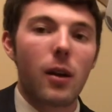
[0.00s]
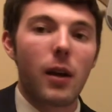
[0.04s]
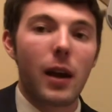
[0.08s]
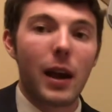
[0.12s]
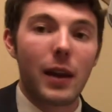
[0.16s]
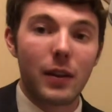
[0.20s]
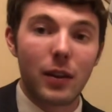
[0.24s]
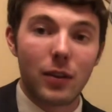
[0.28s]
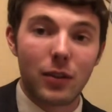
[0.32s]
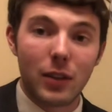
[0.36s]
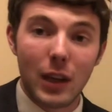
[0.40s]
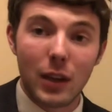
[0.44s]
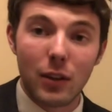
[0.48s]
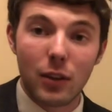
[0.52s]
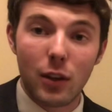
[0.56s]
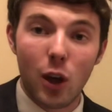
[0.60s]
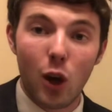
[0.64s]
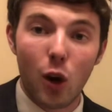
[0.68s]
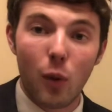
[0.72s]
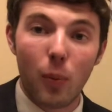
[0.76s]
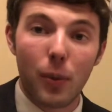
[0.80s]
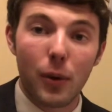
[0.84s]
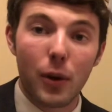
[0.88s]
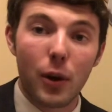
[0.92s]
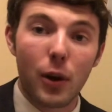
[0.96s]
in the season
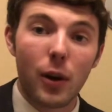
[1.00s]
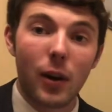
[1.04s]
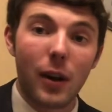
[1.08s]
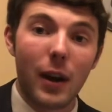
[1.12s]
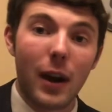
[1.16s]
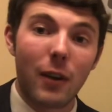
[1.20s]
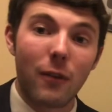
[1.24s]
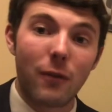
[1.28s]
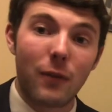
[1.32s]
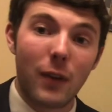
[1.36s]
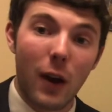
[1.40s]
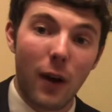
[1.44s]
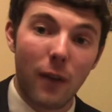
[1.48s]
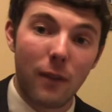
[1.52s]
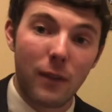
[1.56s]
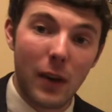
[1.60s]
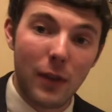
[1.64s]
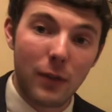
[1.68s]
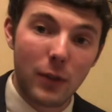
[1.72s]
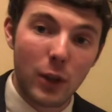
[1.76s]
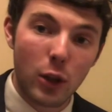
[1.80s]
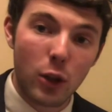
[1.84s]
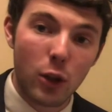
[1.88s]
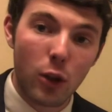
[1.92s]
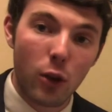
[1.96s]
opener and fell
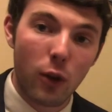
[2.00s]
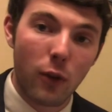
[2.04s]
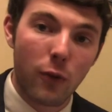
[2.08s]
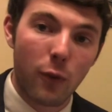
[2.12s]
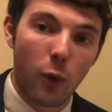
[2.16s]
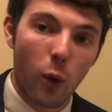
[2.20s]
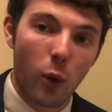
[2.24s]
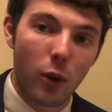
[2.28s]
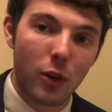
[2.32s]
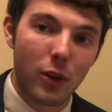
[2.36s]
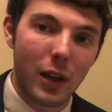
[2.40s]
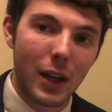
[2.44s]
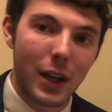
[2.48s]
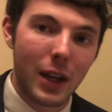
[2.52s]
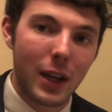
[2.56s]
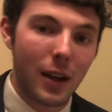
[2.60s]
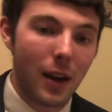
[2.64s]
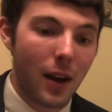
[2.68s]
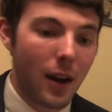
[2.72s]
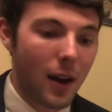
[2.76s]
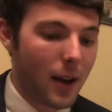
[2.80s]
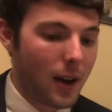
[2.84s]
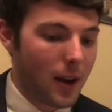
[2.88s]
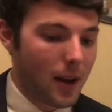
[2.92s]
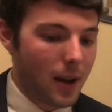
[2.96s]
52 to
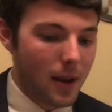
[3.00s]
14.